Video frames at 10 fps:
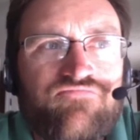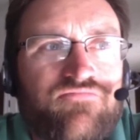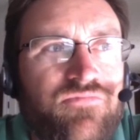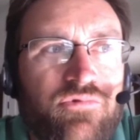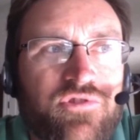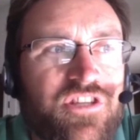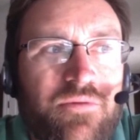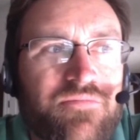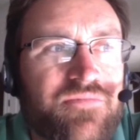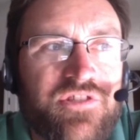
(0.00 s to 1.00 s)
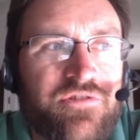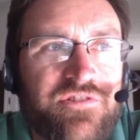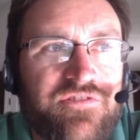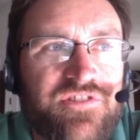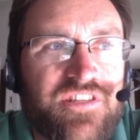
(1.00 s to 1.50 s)
through some
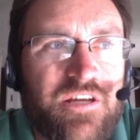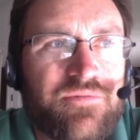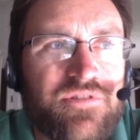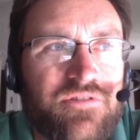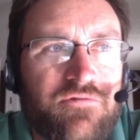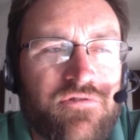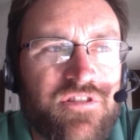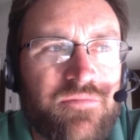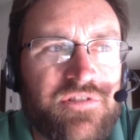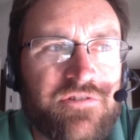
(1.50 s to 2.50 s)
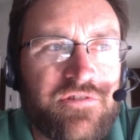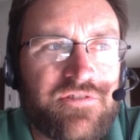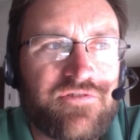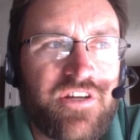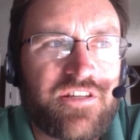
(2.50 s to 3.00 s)
series of steps and through some series
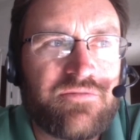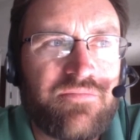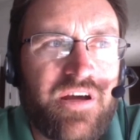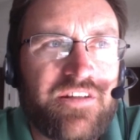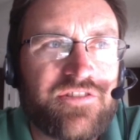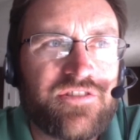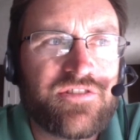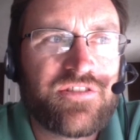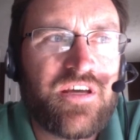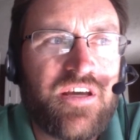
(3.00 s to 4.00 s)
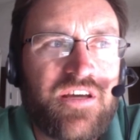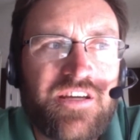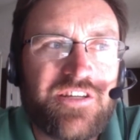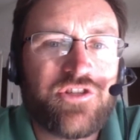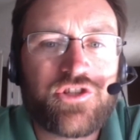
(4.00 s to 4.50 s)
of checks and balances,
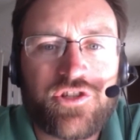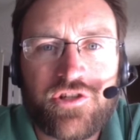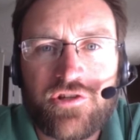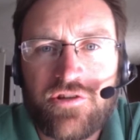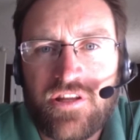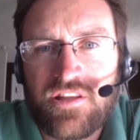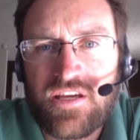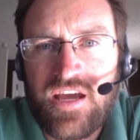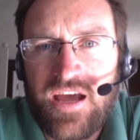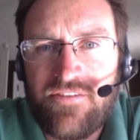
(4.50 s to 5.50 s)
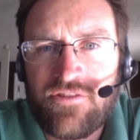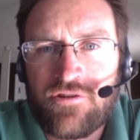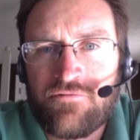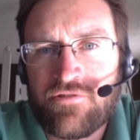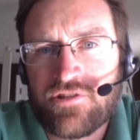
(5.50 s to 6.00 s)
ensure that they have
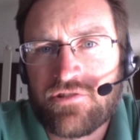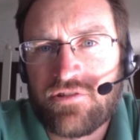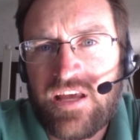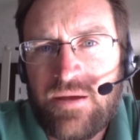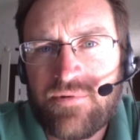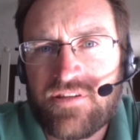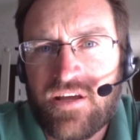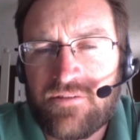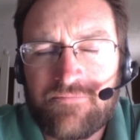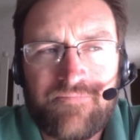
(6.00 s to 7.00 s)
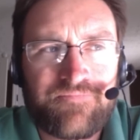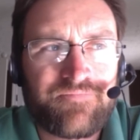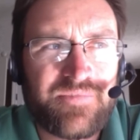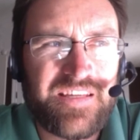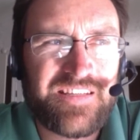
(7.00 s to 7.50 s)
their original habitat
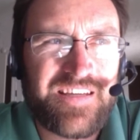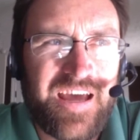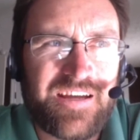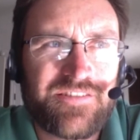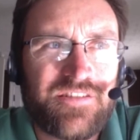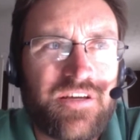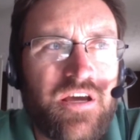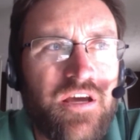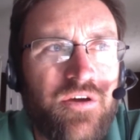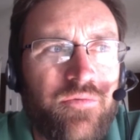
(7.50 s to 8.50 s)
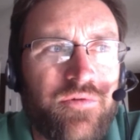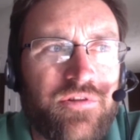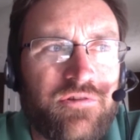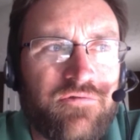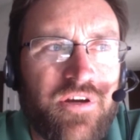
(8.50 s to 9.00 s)
intact with
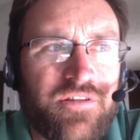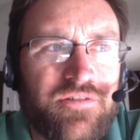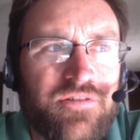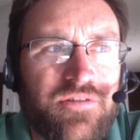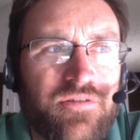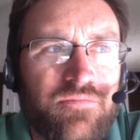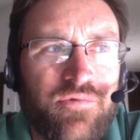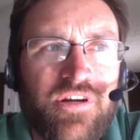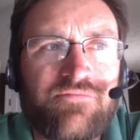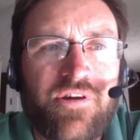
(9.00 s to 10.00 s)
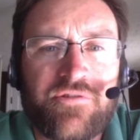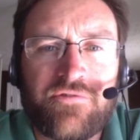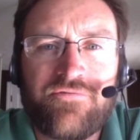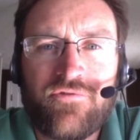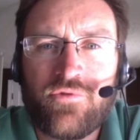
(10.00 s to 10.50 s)
the correct prey and
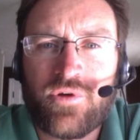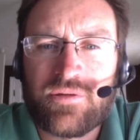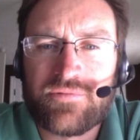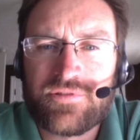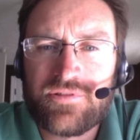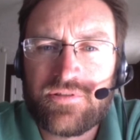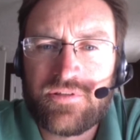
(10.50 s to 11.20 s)
predator food webs